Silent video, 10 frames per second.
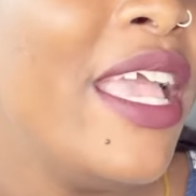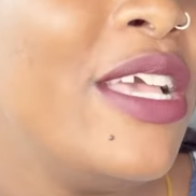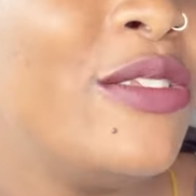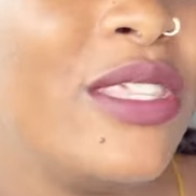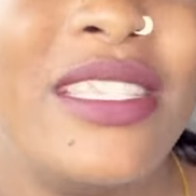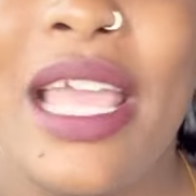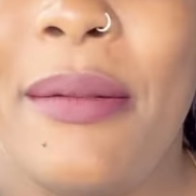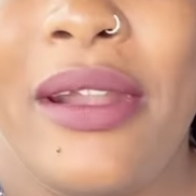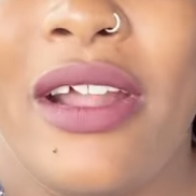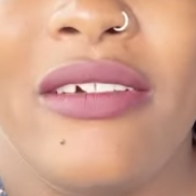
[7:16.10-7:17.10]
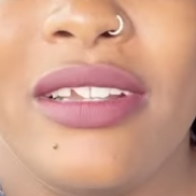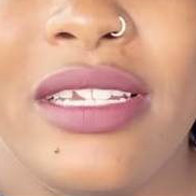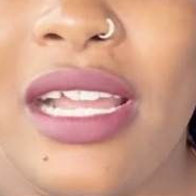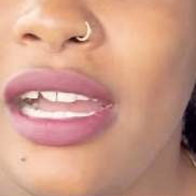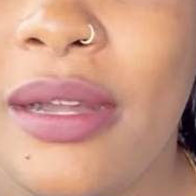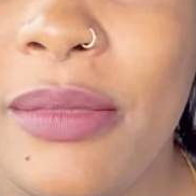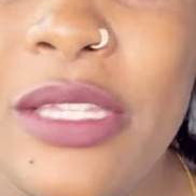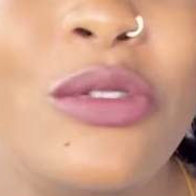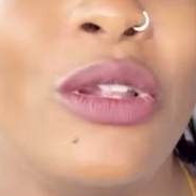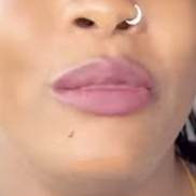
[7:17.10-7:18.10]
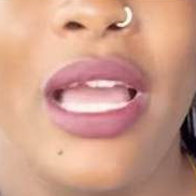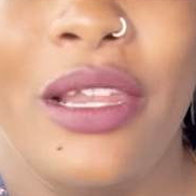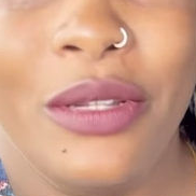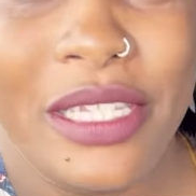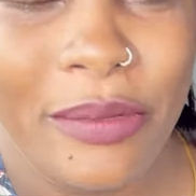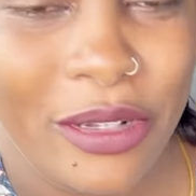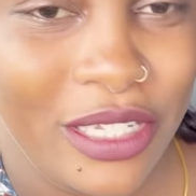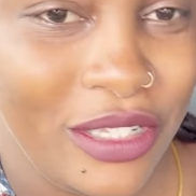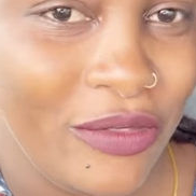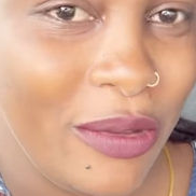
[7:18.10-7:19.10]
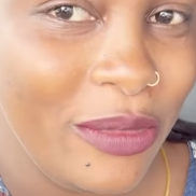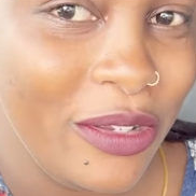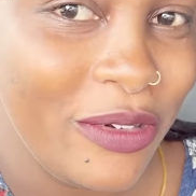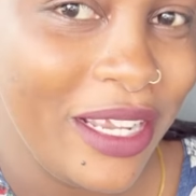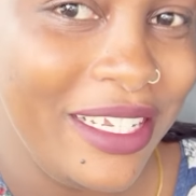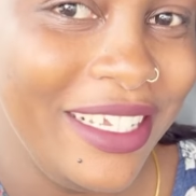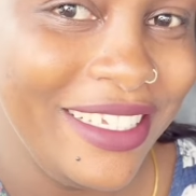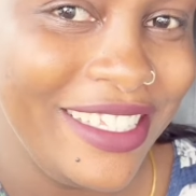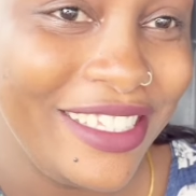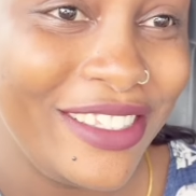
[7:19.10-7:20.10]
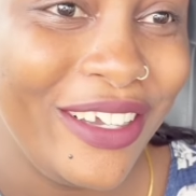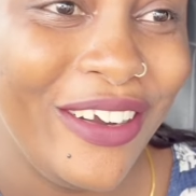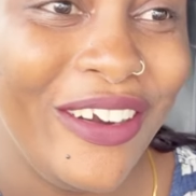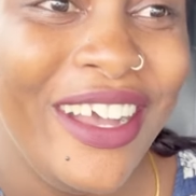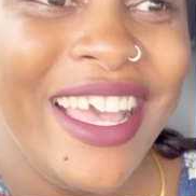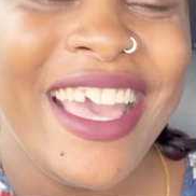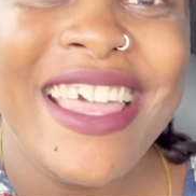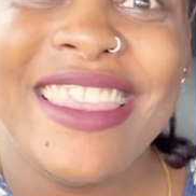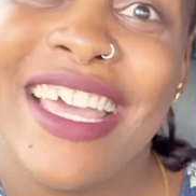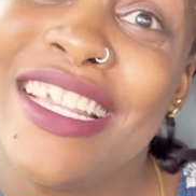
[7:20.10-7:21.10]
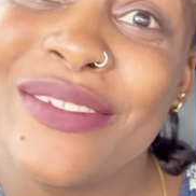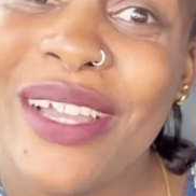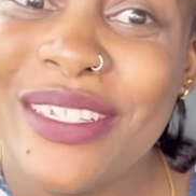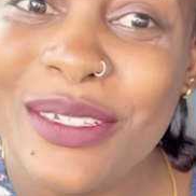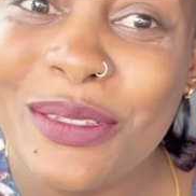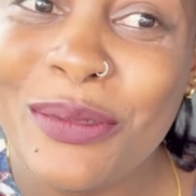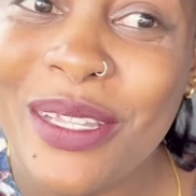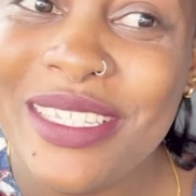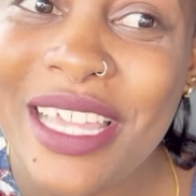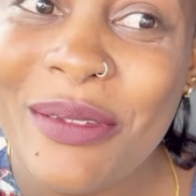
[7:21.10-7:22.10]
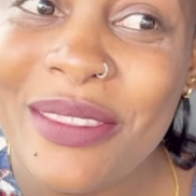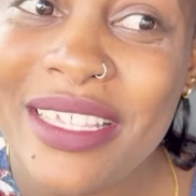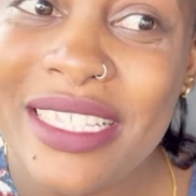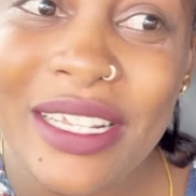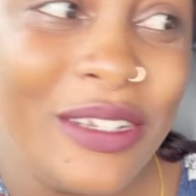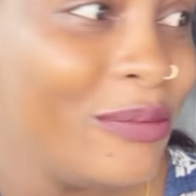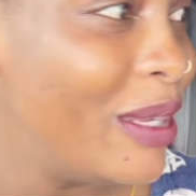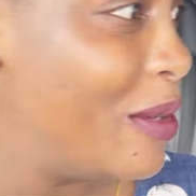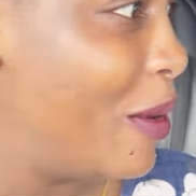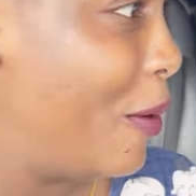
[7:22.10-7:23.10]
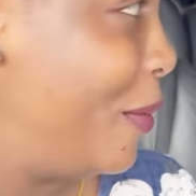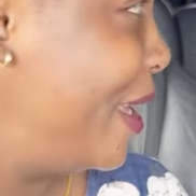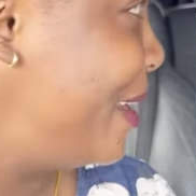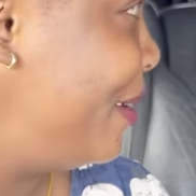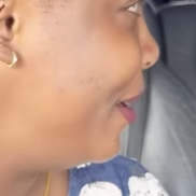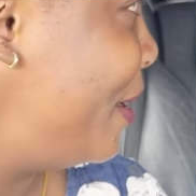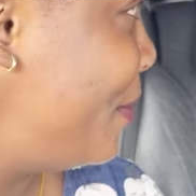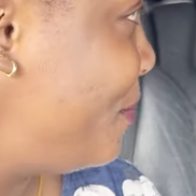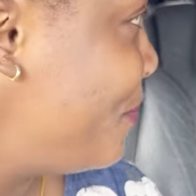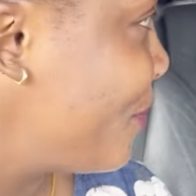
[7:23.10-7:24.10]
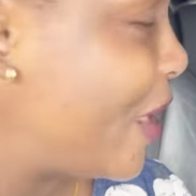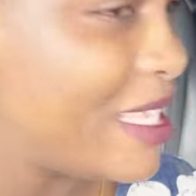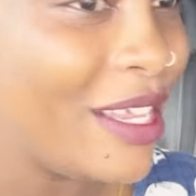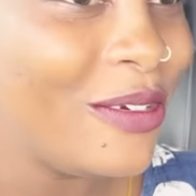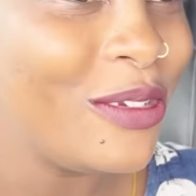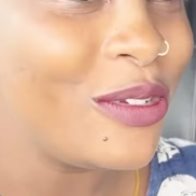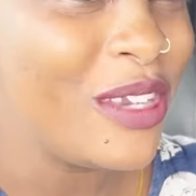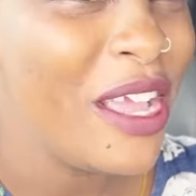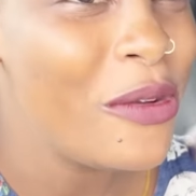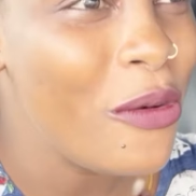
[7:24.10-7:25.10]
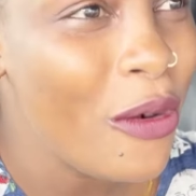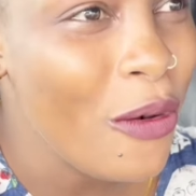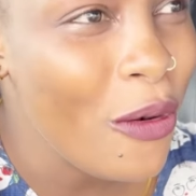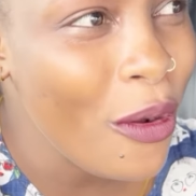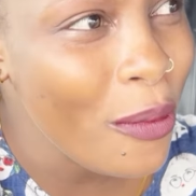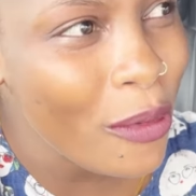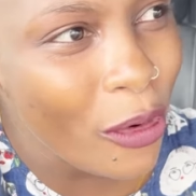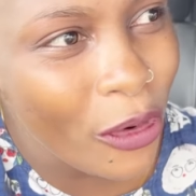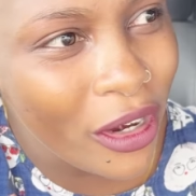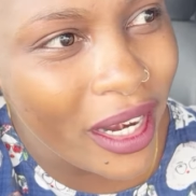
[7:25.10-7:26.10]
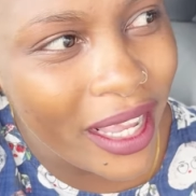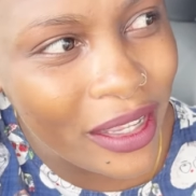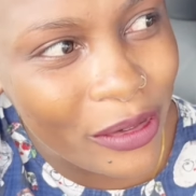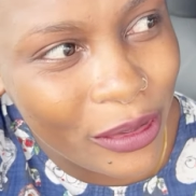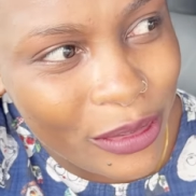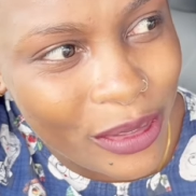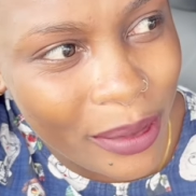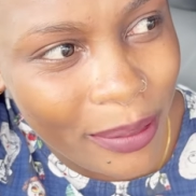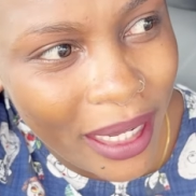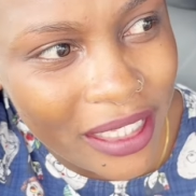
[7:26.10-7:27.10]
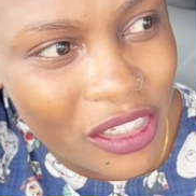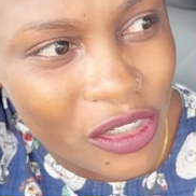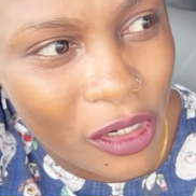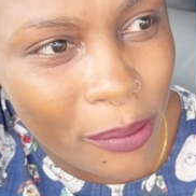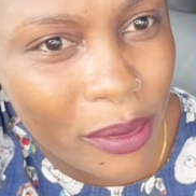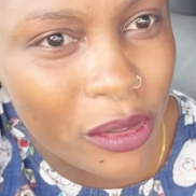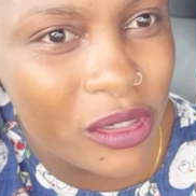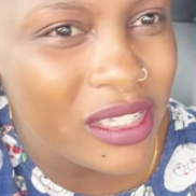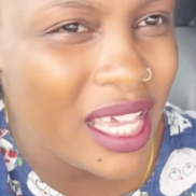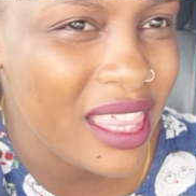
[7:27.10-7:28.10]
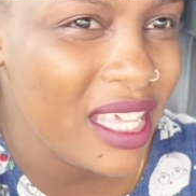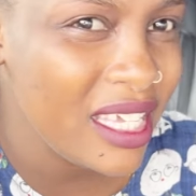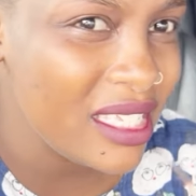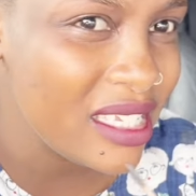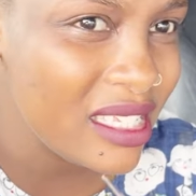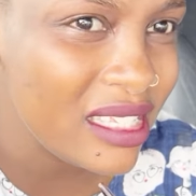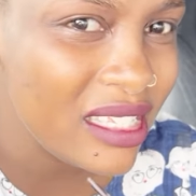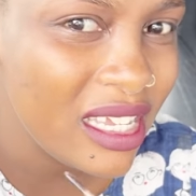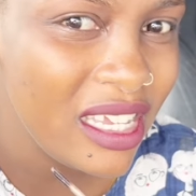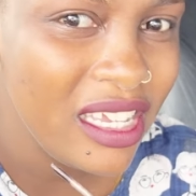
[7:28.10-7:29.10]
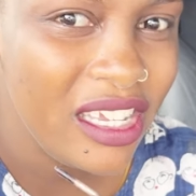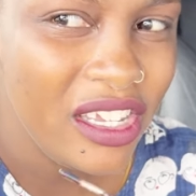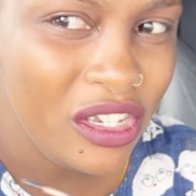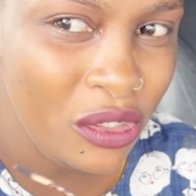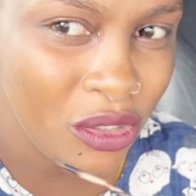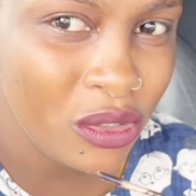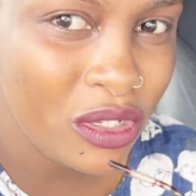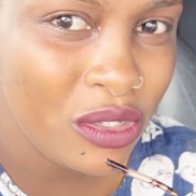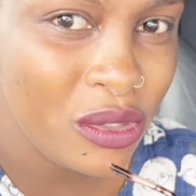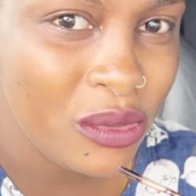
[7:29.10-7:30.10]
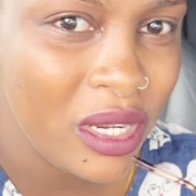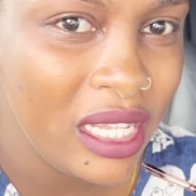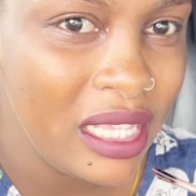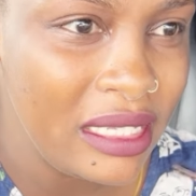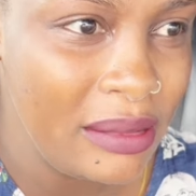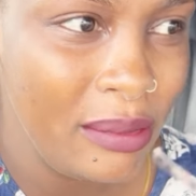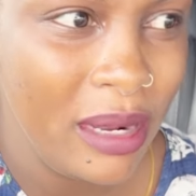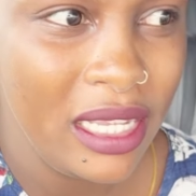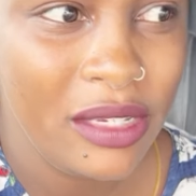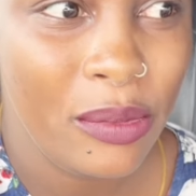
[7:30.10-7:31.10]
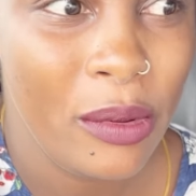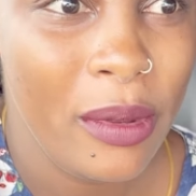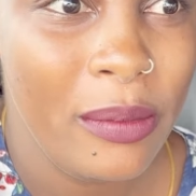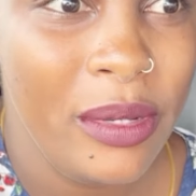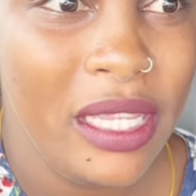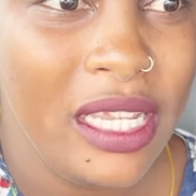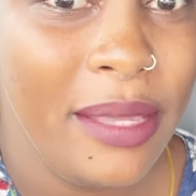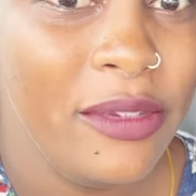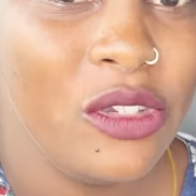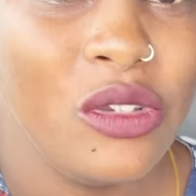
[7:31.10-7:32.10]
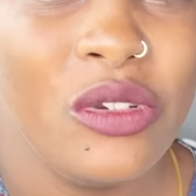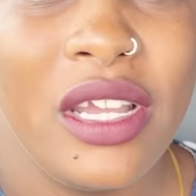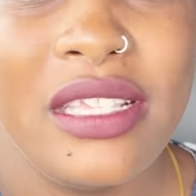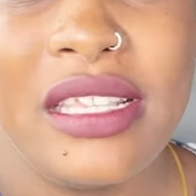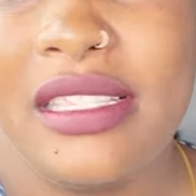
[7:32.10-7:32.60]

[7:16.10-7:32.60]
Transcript: So this time around, he told me a lot about his family, right? So that is why I took too much time in the salon. But oh my god, so I don't know, should I go home or I go to the plant shop, because I think it is not going to rain that much probably. Let me show you guys.